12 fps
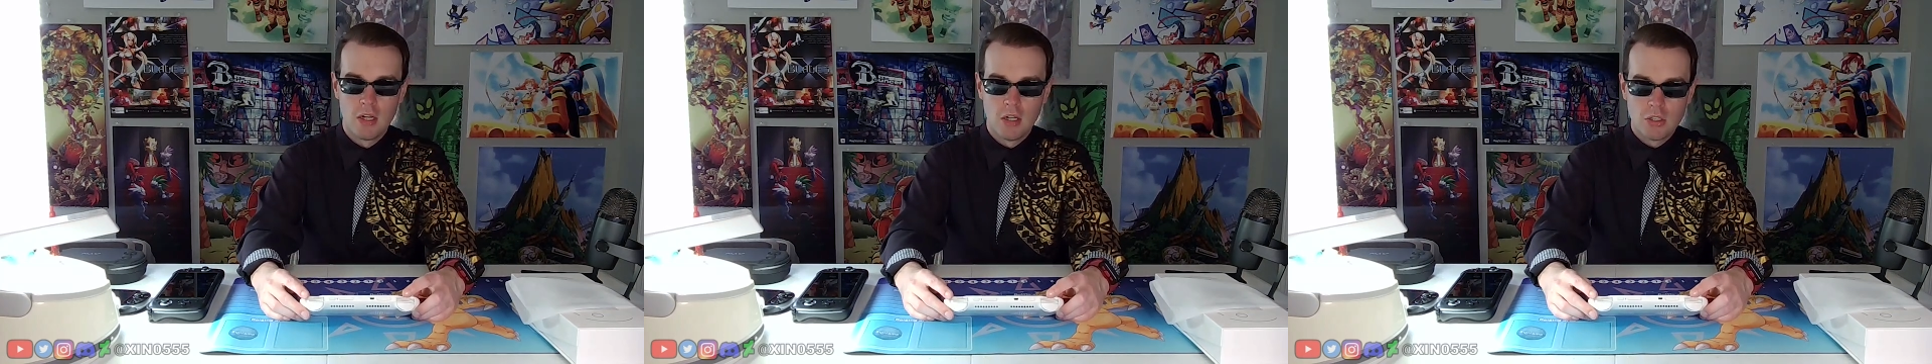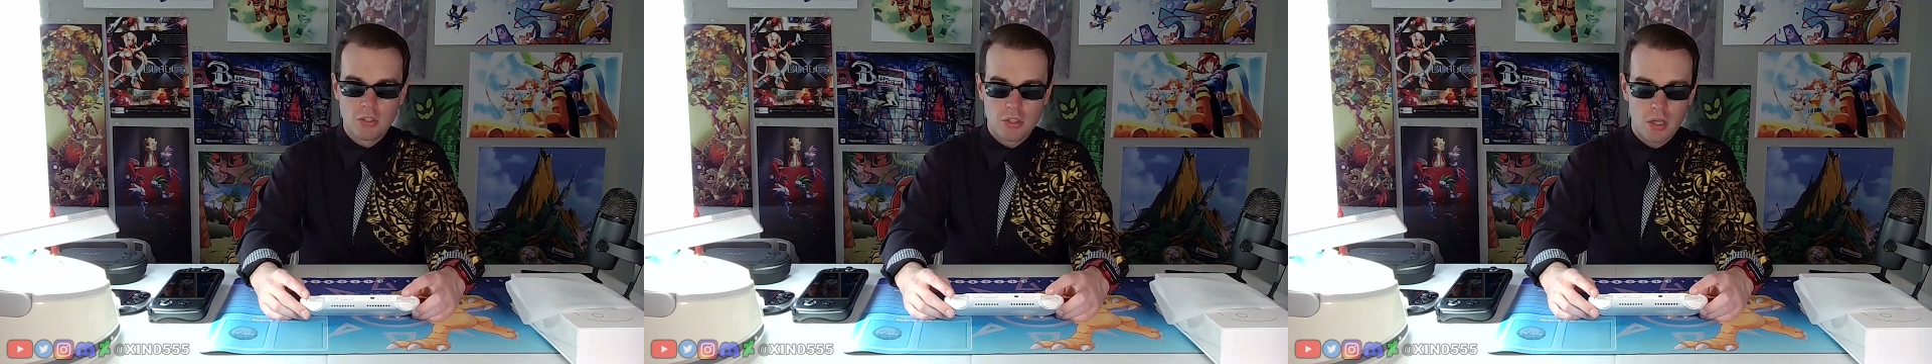
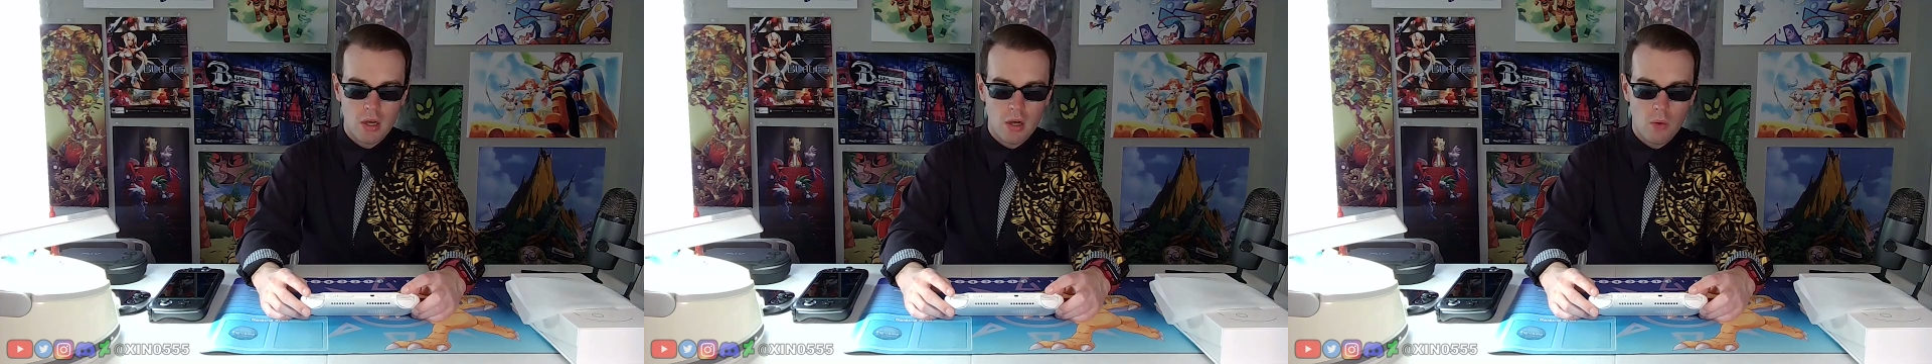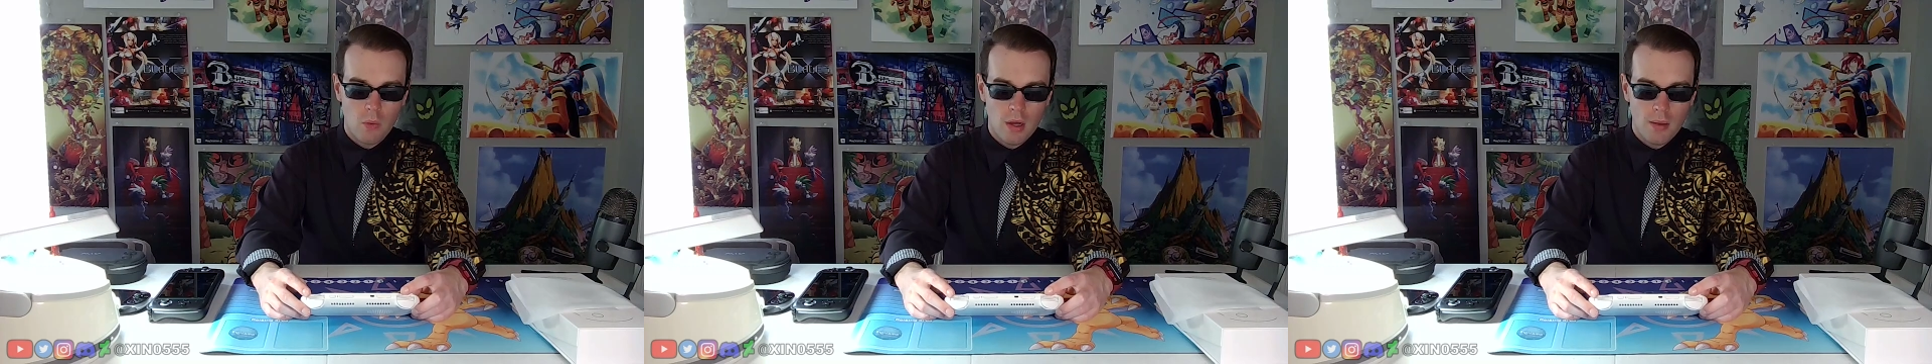
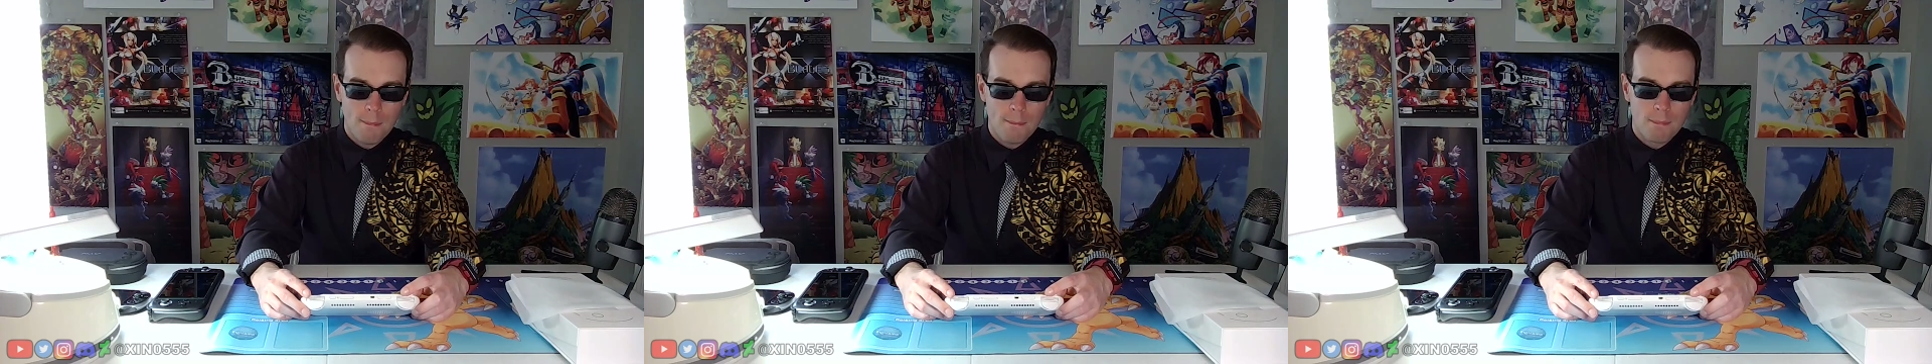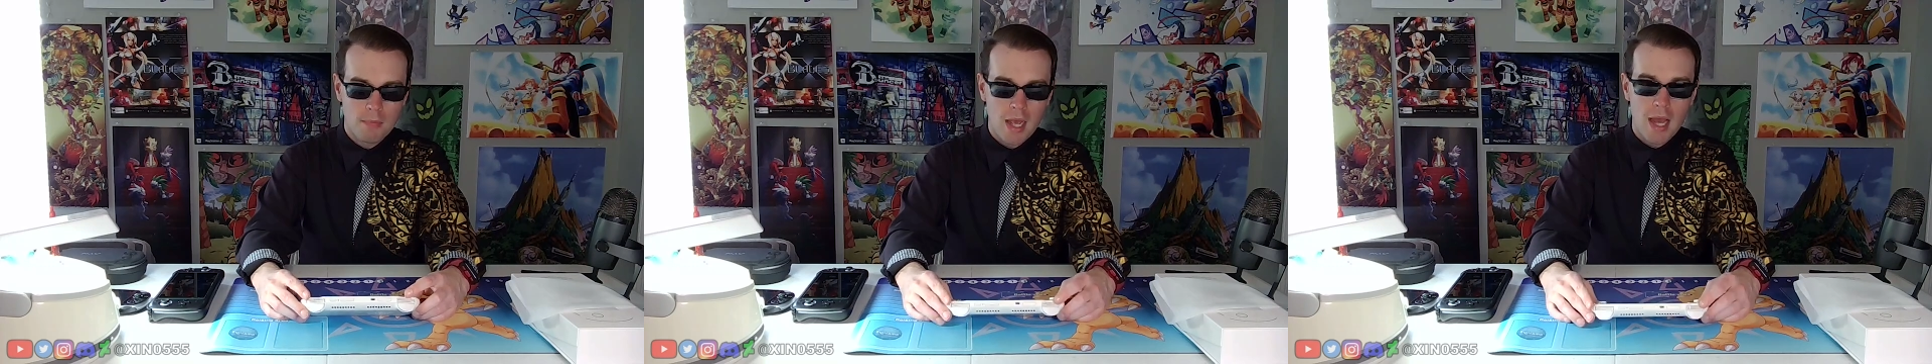So,
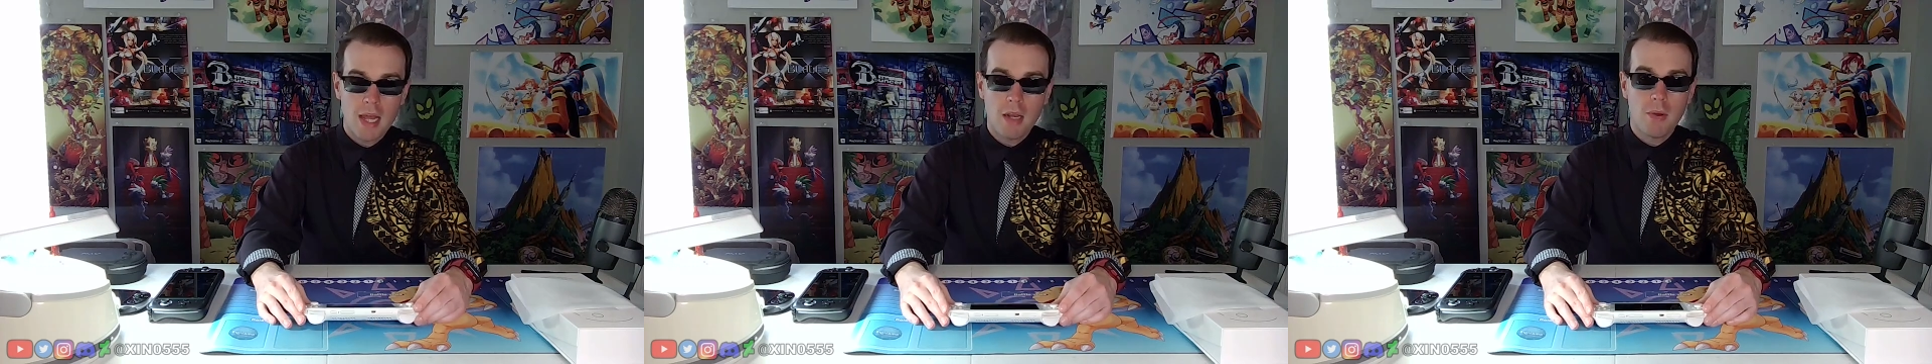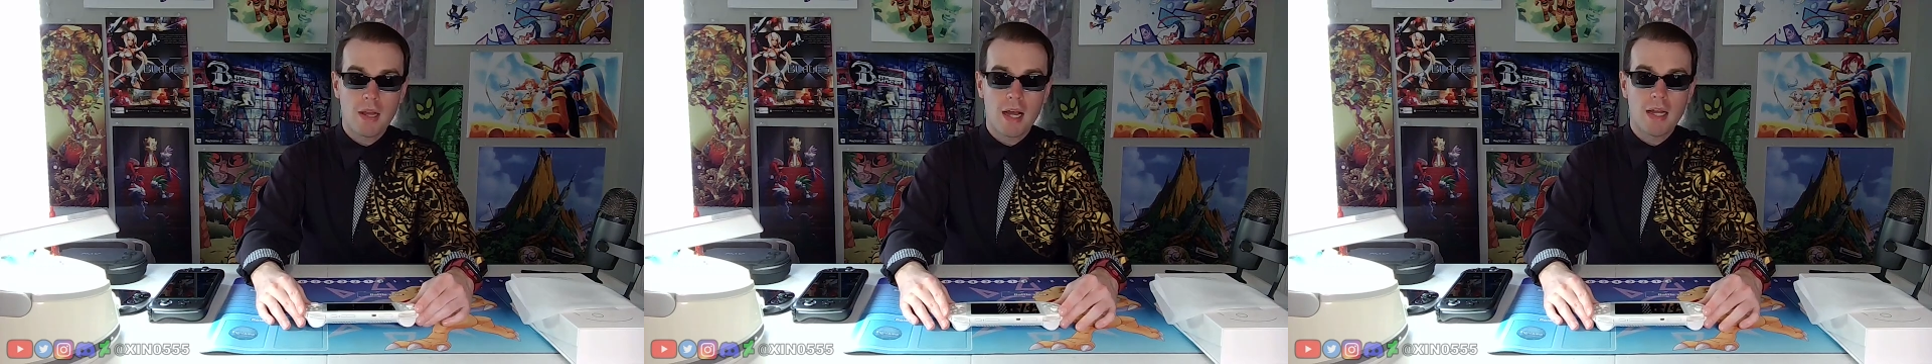yeah,
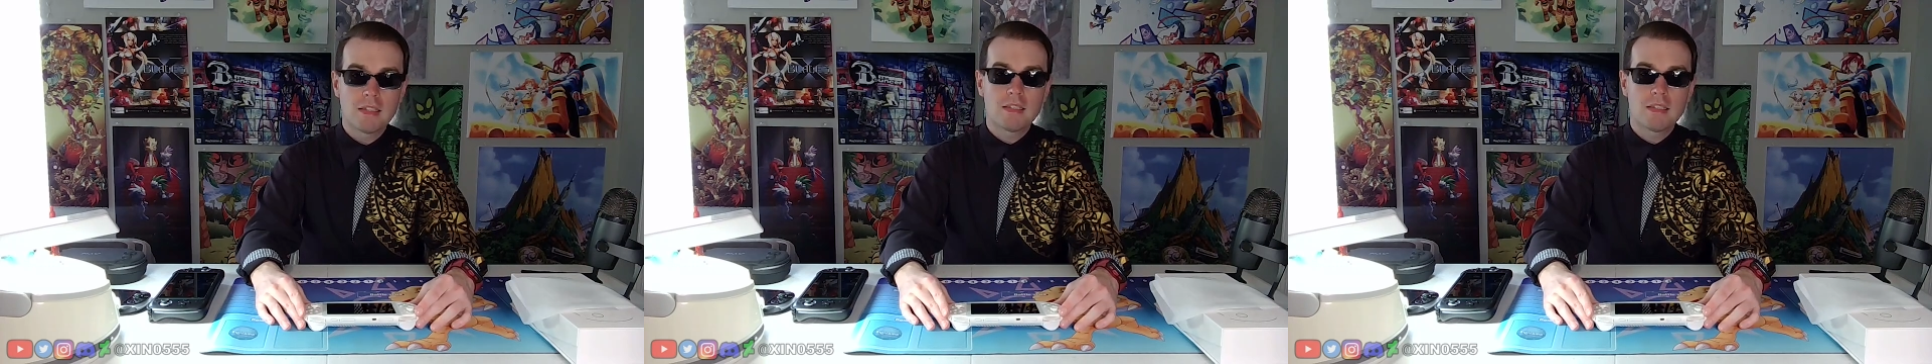anyway, guys,